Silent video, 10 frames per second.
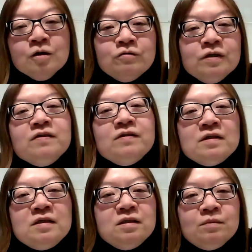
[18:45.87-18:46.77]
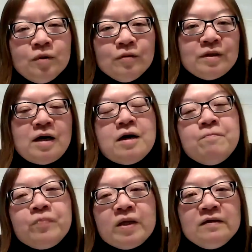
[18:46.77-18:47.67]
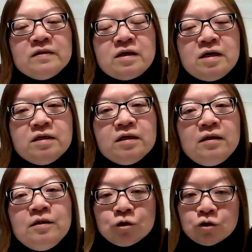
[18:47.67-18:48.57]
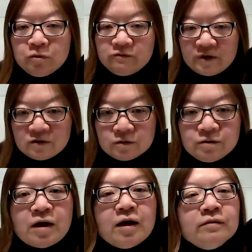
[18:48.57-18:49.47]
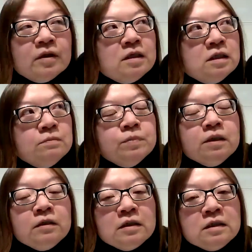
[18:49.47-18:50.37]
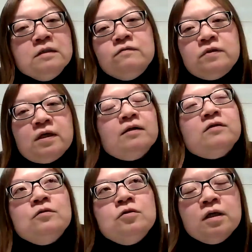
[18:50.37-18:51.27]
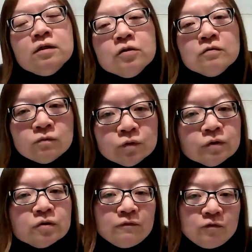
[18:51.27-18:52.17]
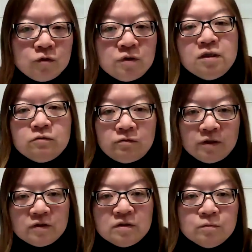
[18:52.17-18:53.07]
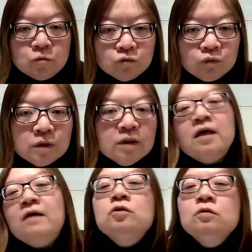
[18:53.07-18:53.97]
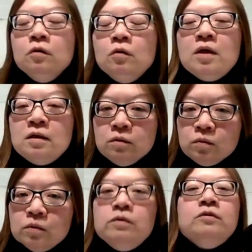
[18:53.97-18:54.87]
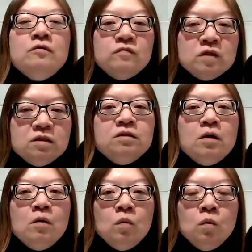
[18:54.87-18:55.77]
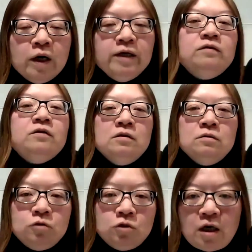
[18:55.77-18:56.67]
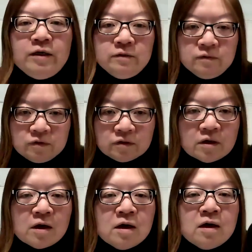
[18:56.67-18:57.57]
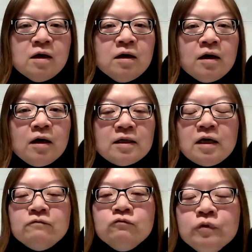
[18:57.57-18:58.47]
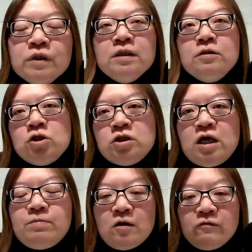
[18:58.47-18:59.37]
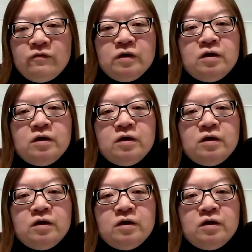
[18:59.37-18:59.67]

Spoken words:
Chris in the book is a literature professor, and he believes that to get to the roots of today's racism, you really have to look at the works of these white giants that have really shaped our